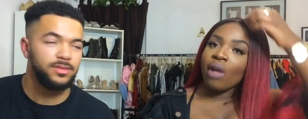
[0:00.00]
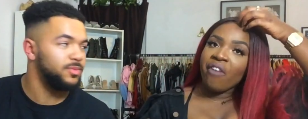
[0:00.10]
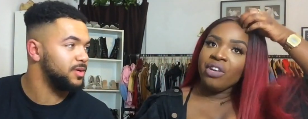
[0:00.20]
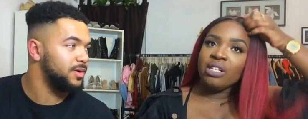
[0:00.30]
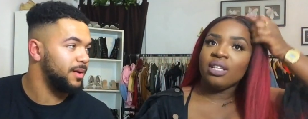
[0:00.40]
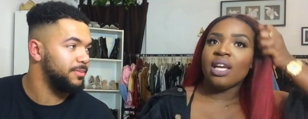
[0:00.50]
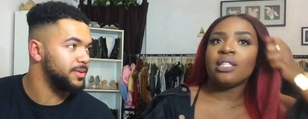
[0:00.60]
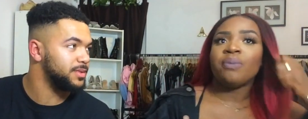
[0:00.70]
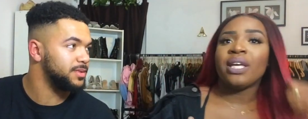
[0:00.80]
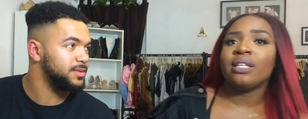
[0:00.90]
Speaker 1: I think she
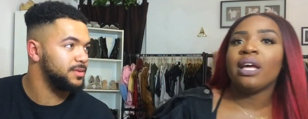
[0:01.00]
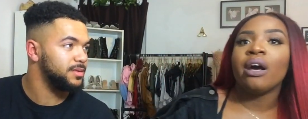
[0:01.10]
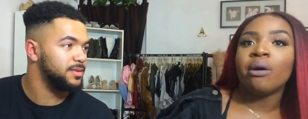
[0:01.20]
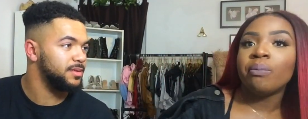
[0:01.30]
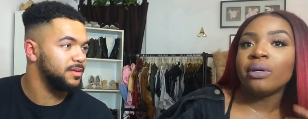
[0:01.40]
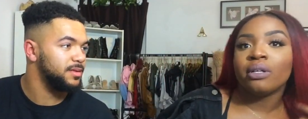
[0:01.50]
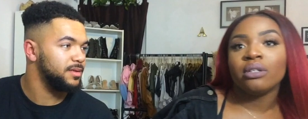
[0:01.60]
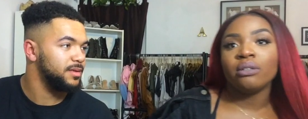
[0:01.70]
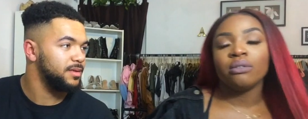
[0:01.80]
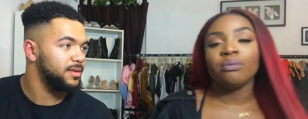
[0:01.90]
gets paid now,
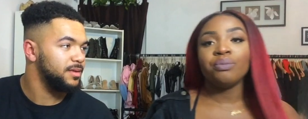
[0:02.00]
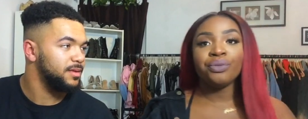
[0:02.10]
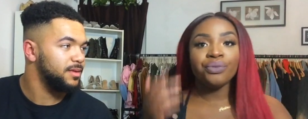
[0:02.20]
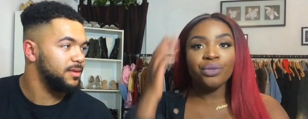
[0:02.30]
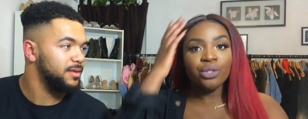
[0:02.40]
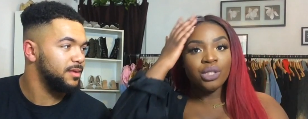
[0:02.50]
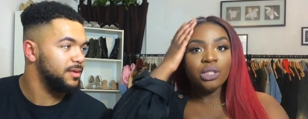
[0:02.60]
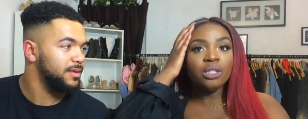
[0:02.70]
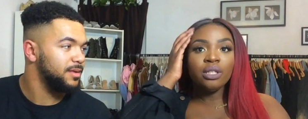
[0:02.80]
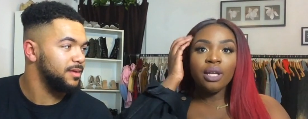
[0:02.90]
but before
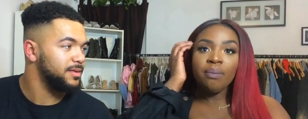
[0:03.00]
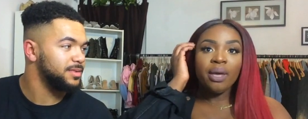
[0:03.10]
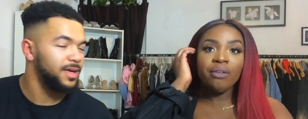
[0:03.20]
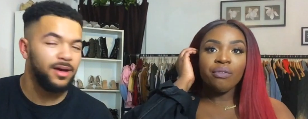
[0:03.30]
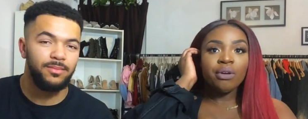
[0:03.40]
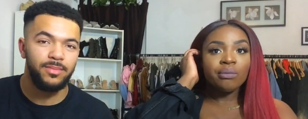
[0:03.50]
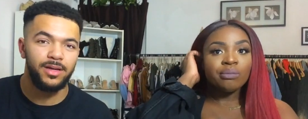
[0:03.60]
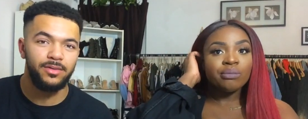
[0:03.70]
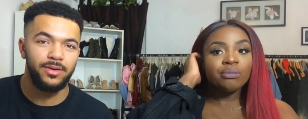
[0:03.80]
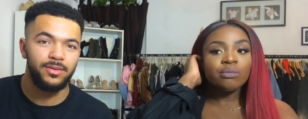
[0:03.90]
she didn't get paid. Is that her
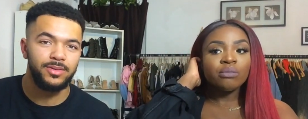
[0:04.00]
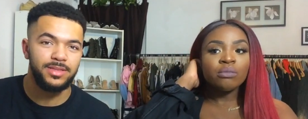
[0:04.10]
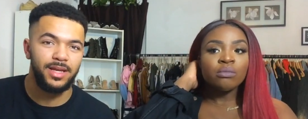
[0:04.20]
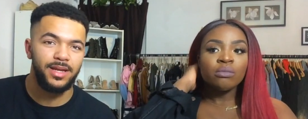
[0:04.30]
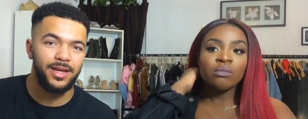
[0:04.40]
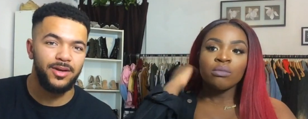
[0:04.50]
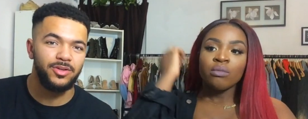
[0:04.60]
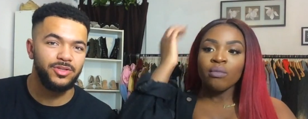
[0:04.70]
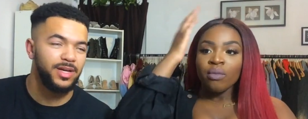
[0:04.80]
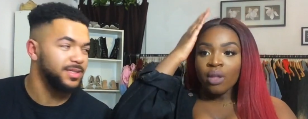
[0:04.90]
Speaker 2: murdering was stealing her
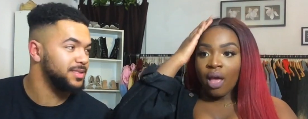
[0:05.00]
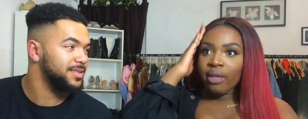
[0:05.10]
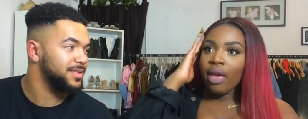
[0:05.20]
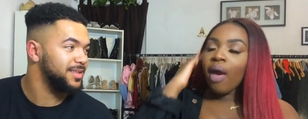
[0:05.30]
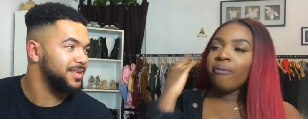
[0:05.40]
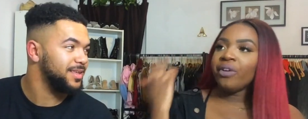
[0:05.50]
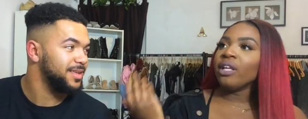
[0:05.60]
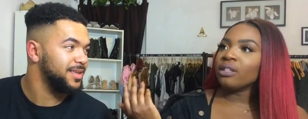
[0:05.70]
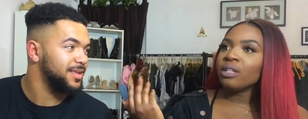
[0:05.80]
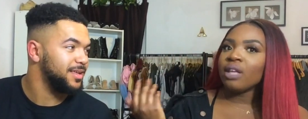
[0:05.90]
contracts?
Speaker 1: Yeah, I
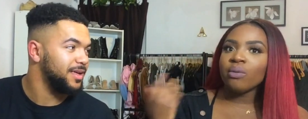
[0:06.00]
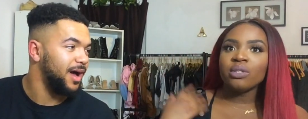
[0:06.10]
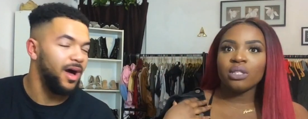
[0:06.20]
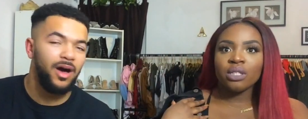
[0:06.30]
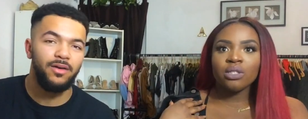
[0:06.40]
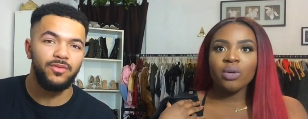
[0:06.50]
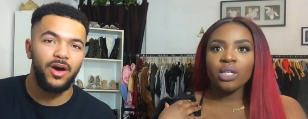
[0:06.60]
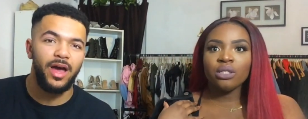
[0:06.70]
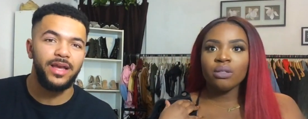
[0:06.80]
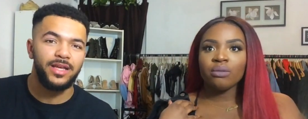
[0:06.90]
think so. That was the. Oh, I've
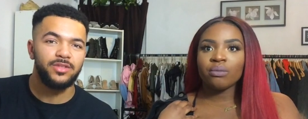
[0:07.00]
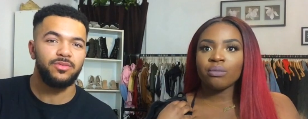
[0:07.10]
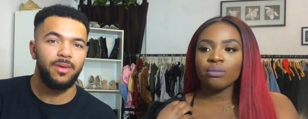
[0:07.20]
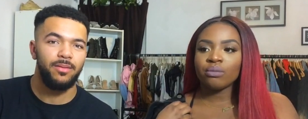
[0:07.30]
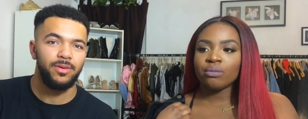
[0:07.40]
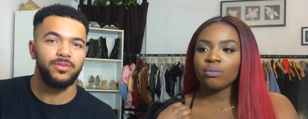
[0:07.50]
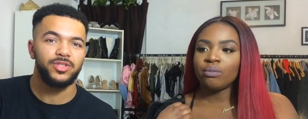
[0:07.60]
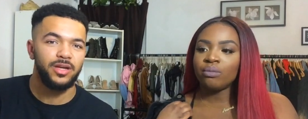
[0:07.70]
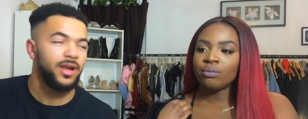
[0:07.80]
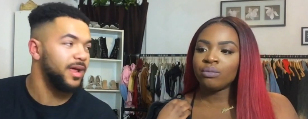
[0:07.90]
got. It does
Speaker 2: remind me of
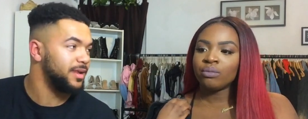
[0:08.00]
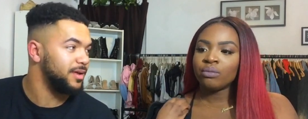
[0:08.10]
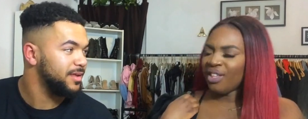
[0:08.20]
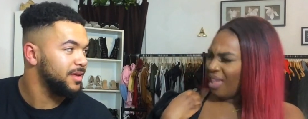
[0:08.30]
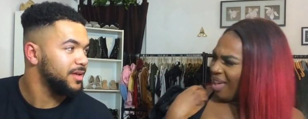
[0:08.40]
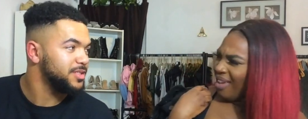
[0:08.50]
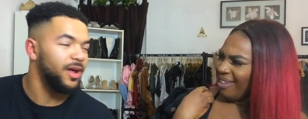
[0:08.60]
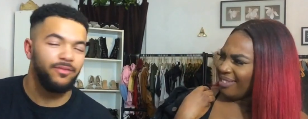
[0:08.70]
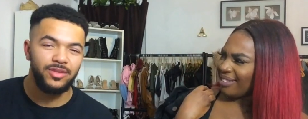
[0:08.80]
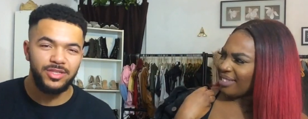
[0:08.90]
Suge Knight. Do you think? Do
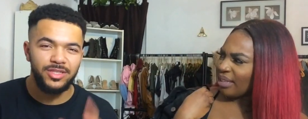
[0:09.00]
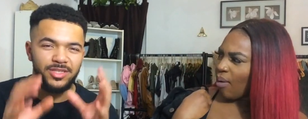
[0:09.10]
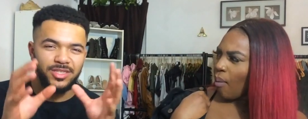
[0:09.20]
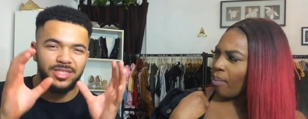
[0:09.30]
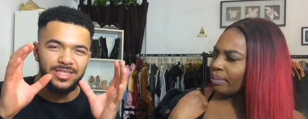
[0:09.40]
you, have you just, just